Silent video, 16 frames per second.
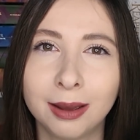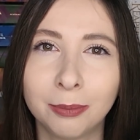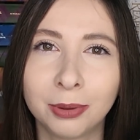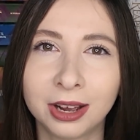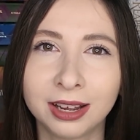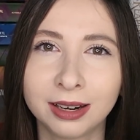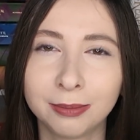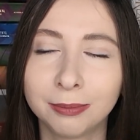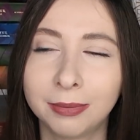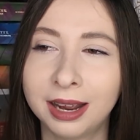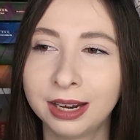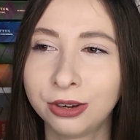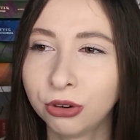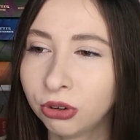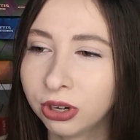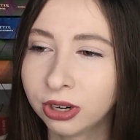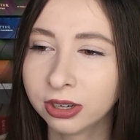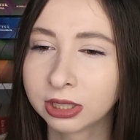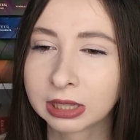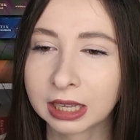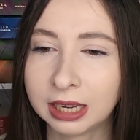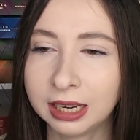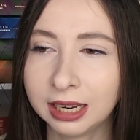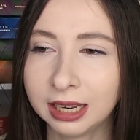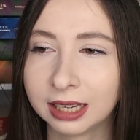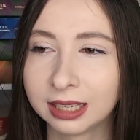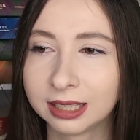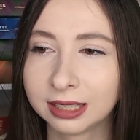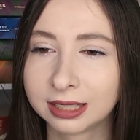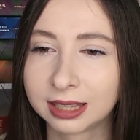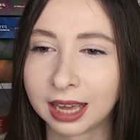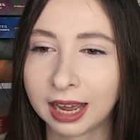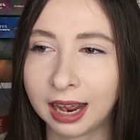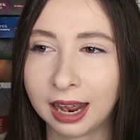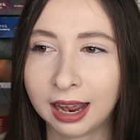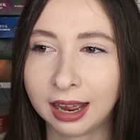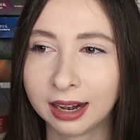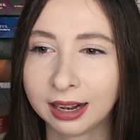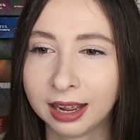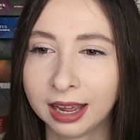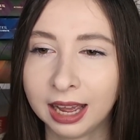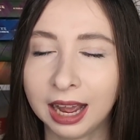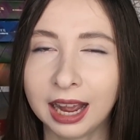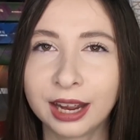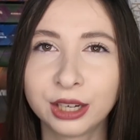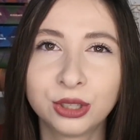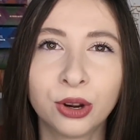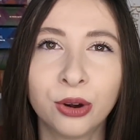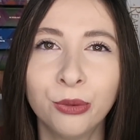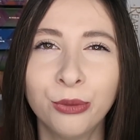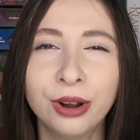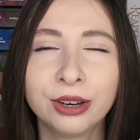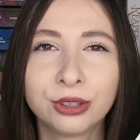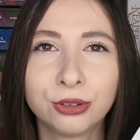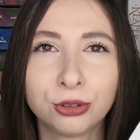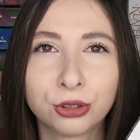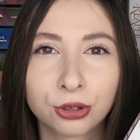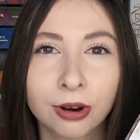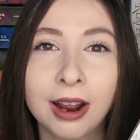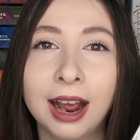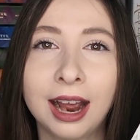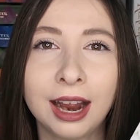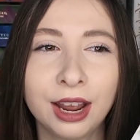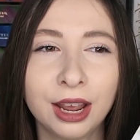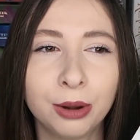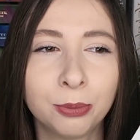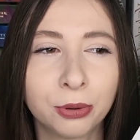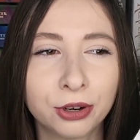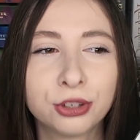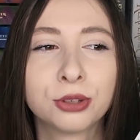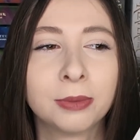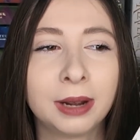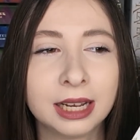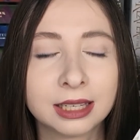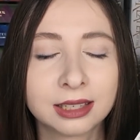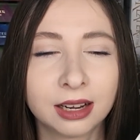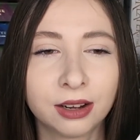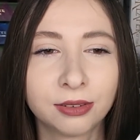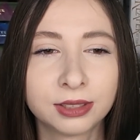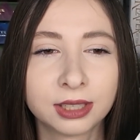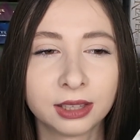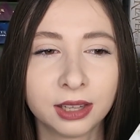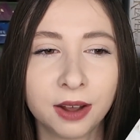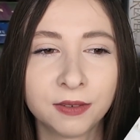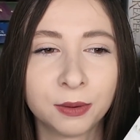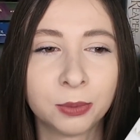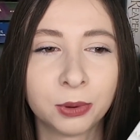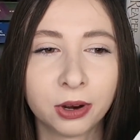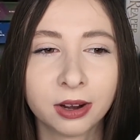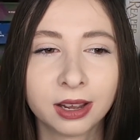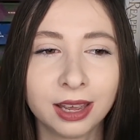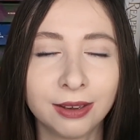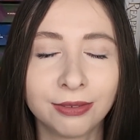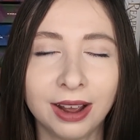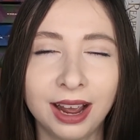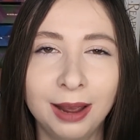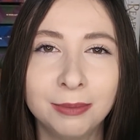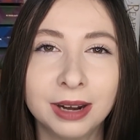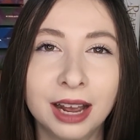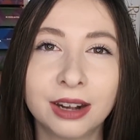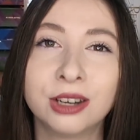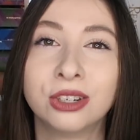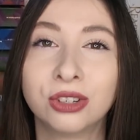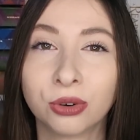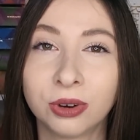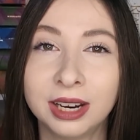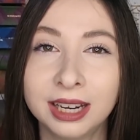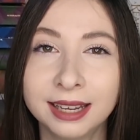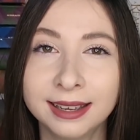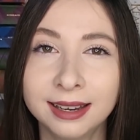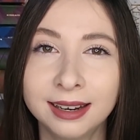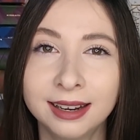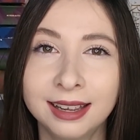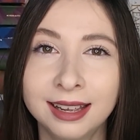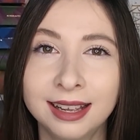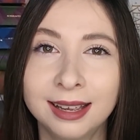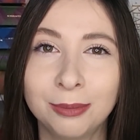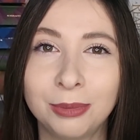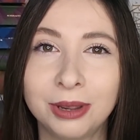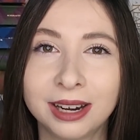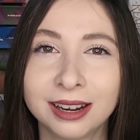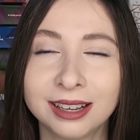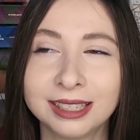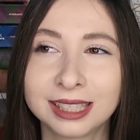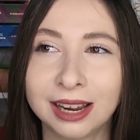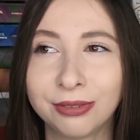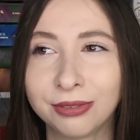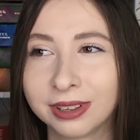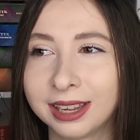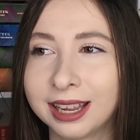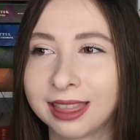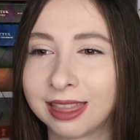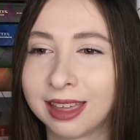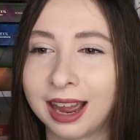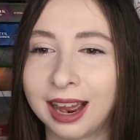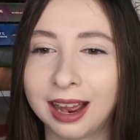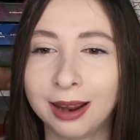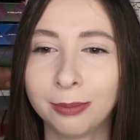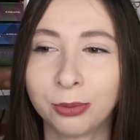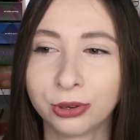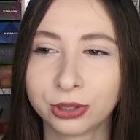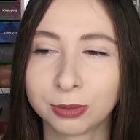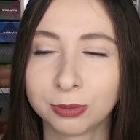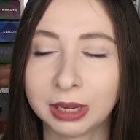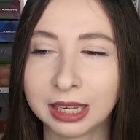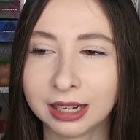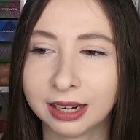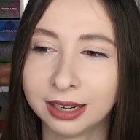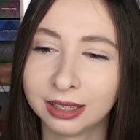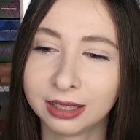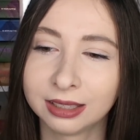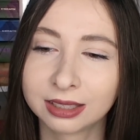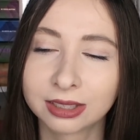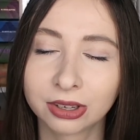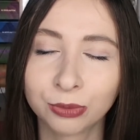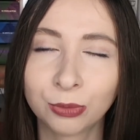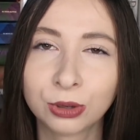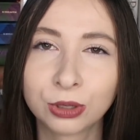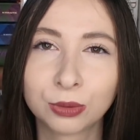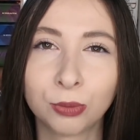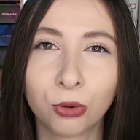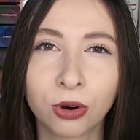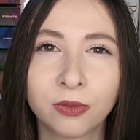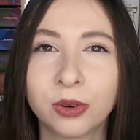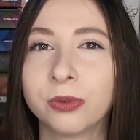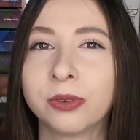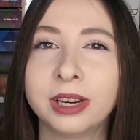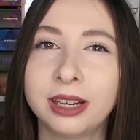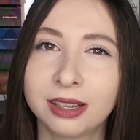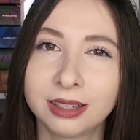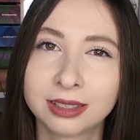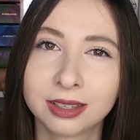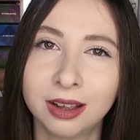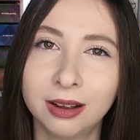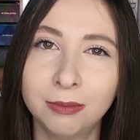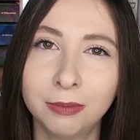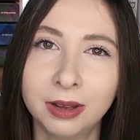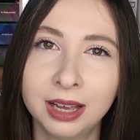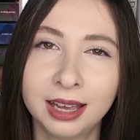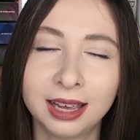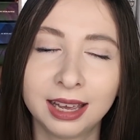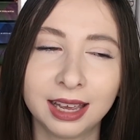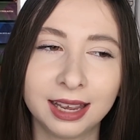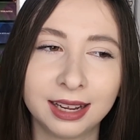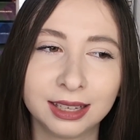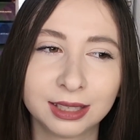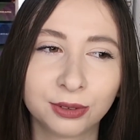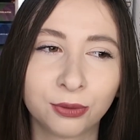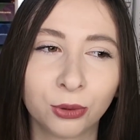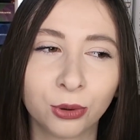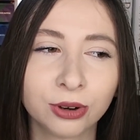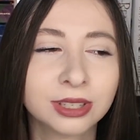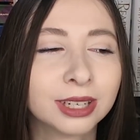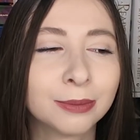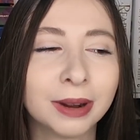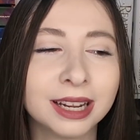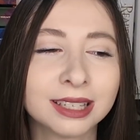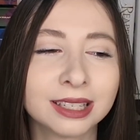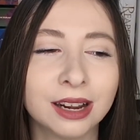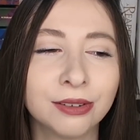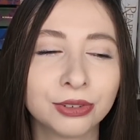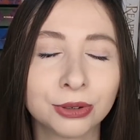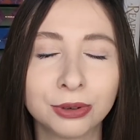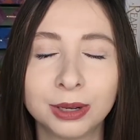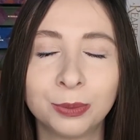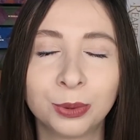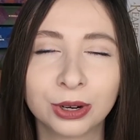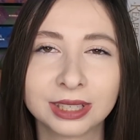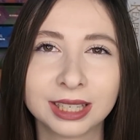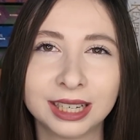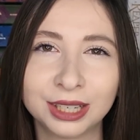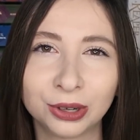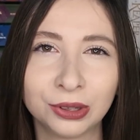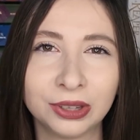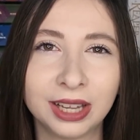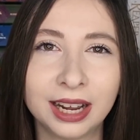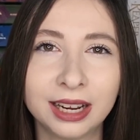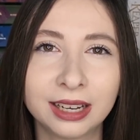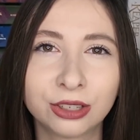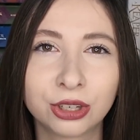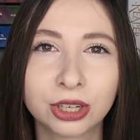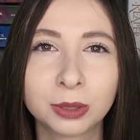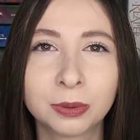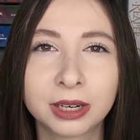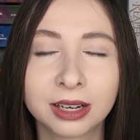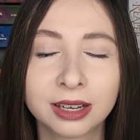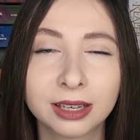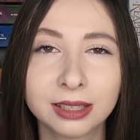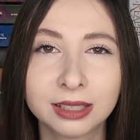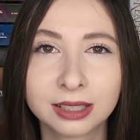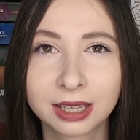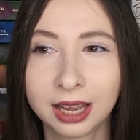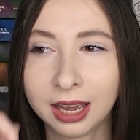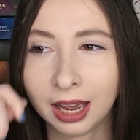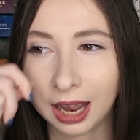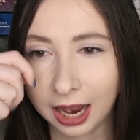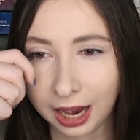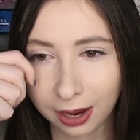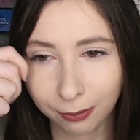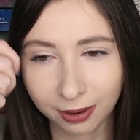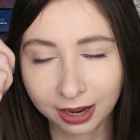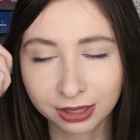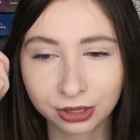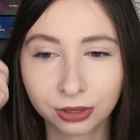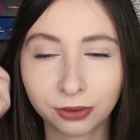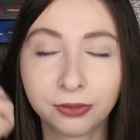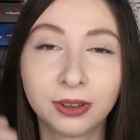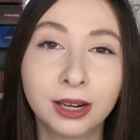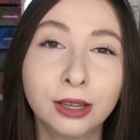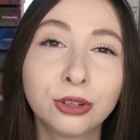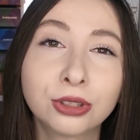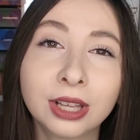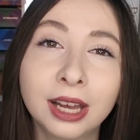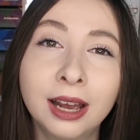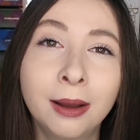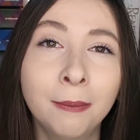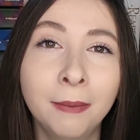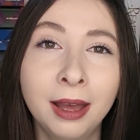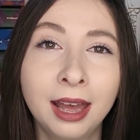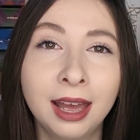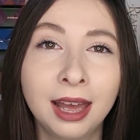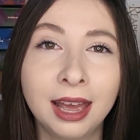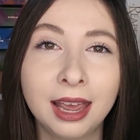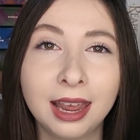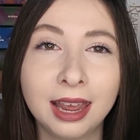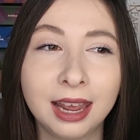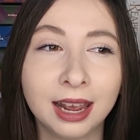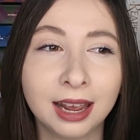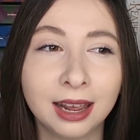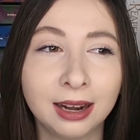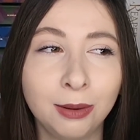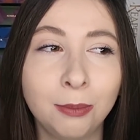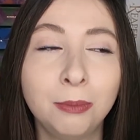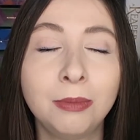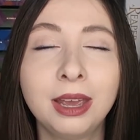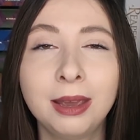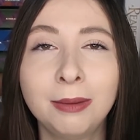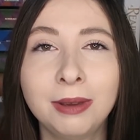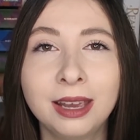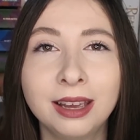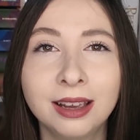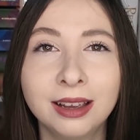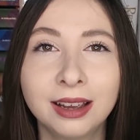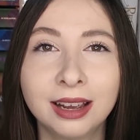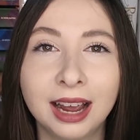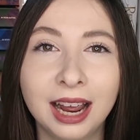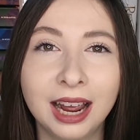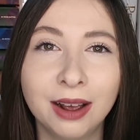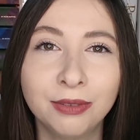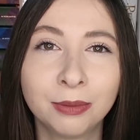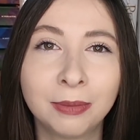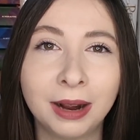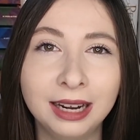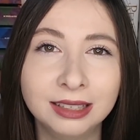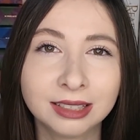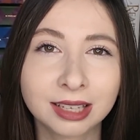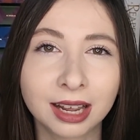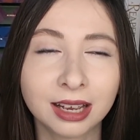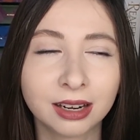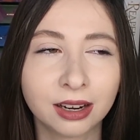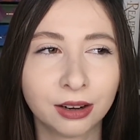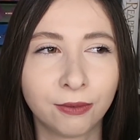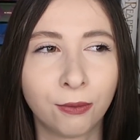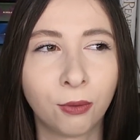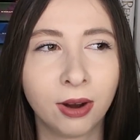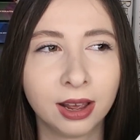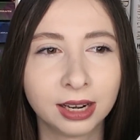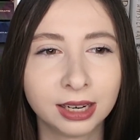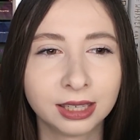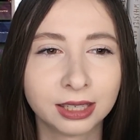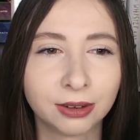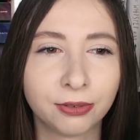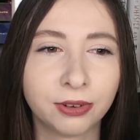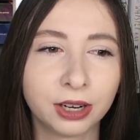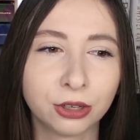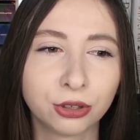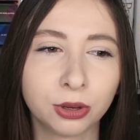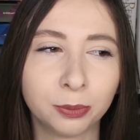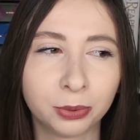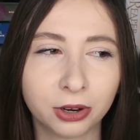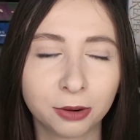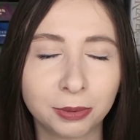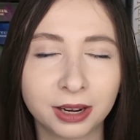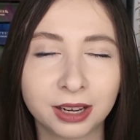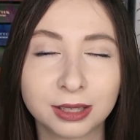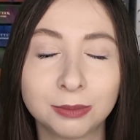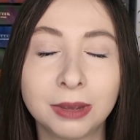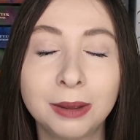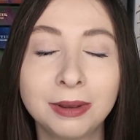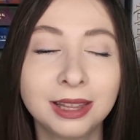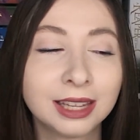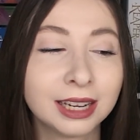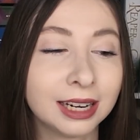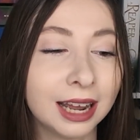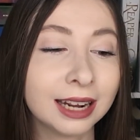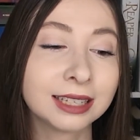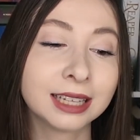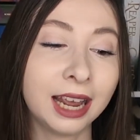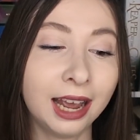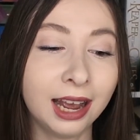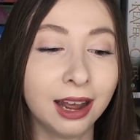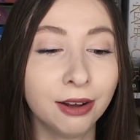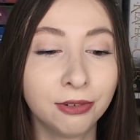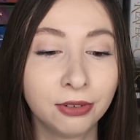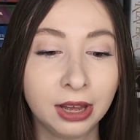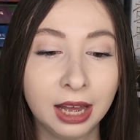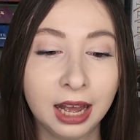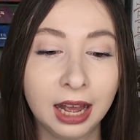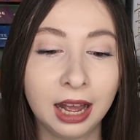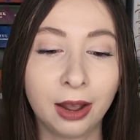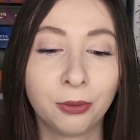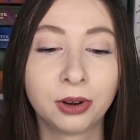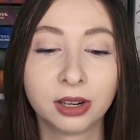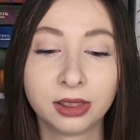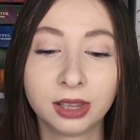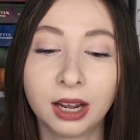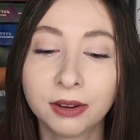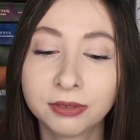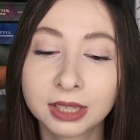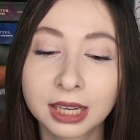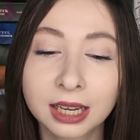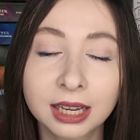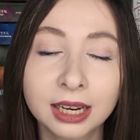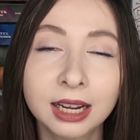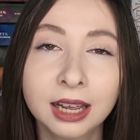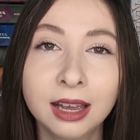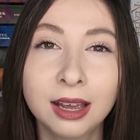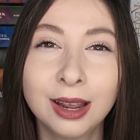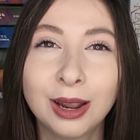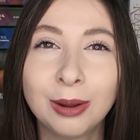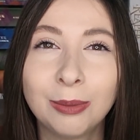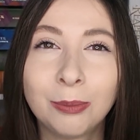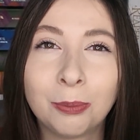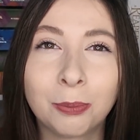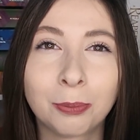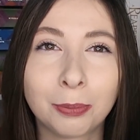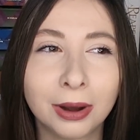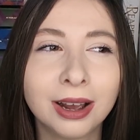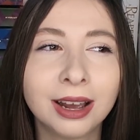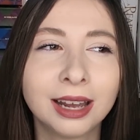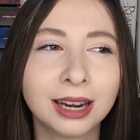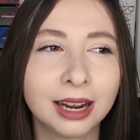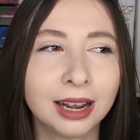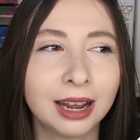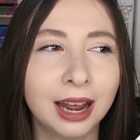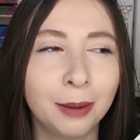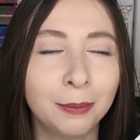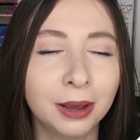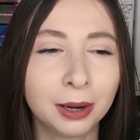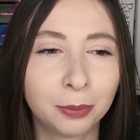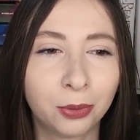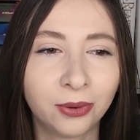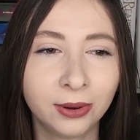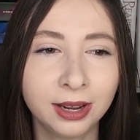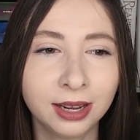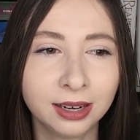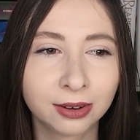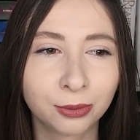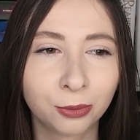but my New Year's thing is that I don't want to try and push myself to love a book if I'm not enjoying it, because I feel like that puts me in so much more of a reading slump, is forcing myself to read books that I don't like just because I want to finish them and maybe I have a mindset of wanting to finish a book because maybe the next half I would have loved it, but I'm at a point